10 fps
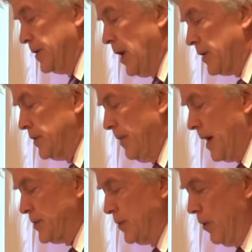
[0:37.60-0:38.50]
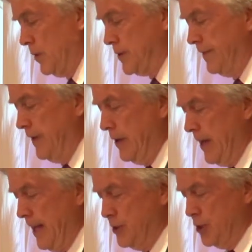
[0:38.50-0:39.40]
Dr. Boxer holds the
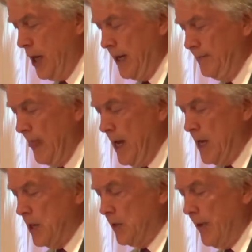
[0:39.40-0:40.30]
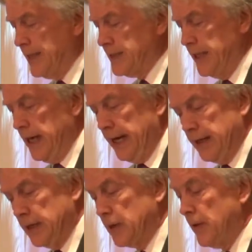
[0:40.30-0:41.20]
Vera and John
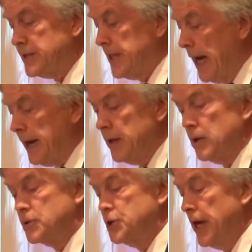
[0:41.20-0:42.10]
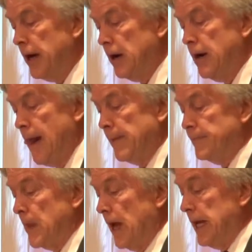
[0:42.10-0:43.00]
Graziadio Chair
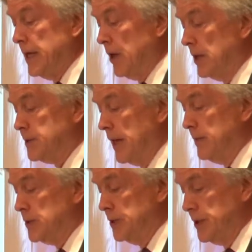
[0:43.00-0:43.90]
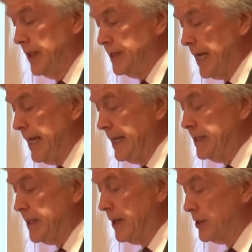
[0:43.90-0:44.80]
in Alzheimer's disease and
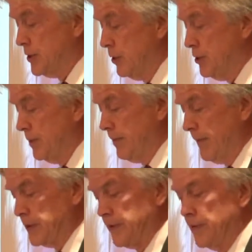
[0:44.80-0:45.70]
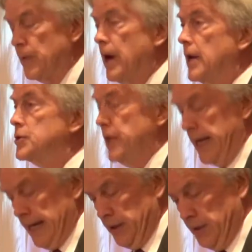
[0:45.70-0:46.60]
is an associate professor of neurology
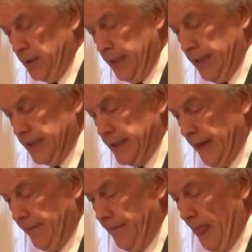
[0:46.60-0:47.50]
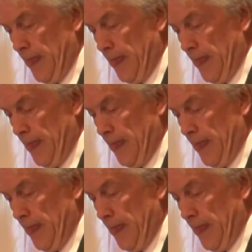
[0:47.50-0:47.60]
at UCSF.